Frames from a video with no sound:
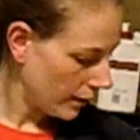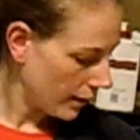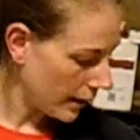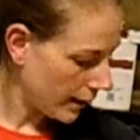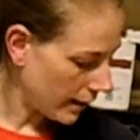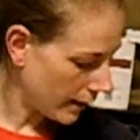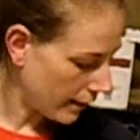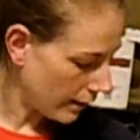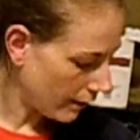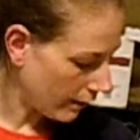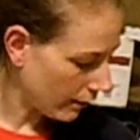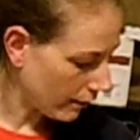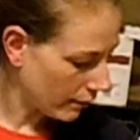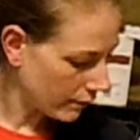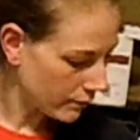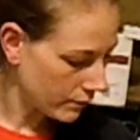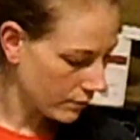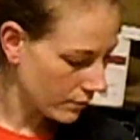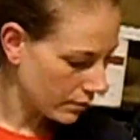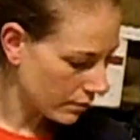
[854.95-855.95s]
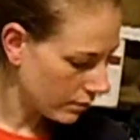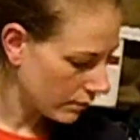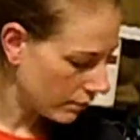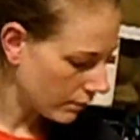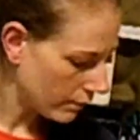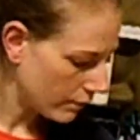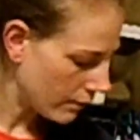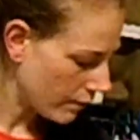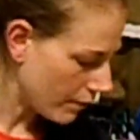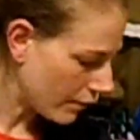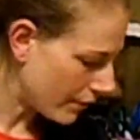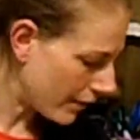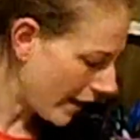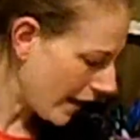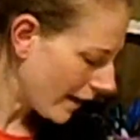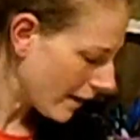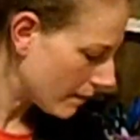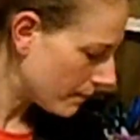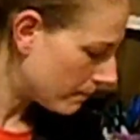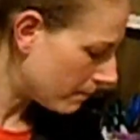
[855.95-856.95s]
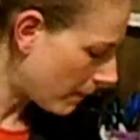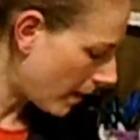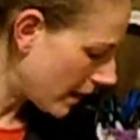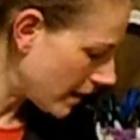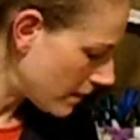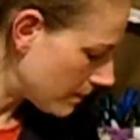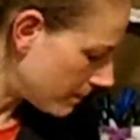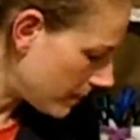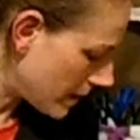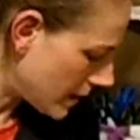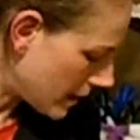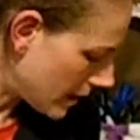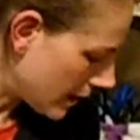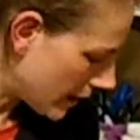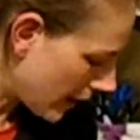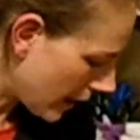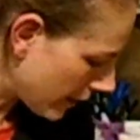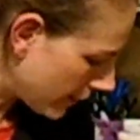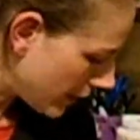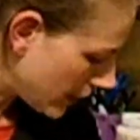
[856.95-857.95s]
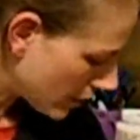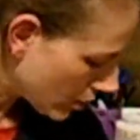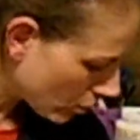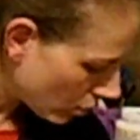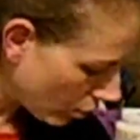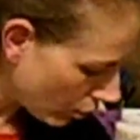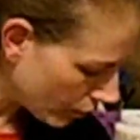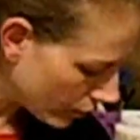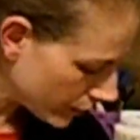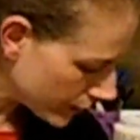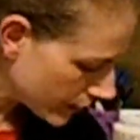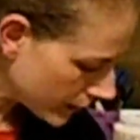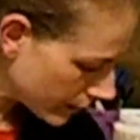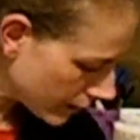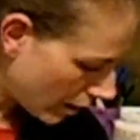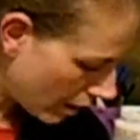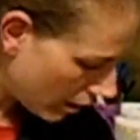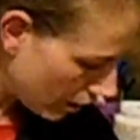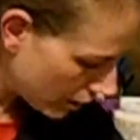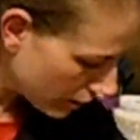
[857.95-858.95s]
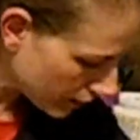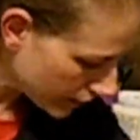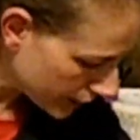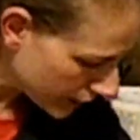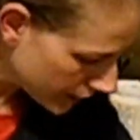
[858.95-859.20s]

And I think that might be it. I think cardstock,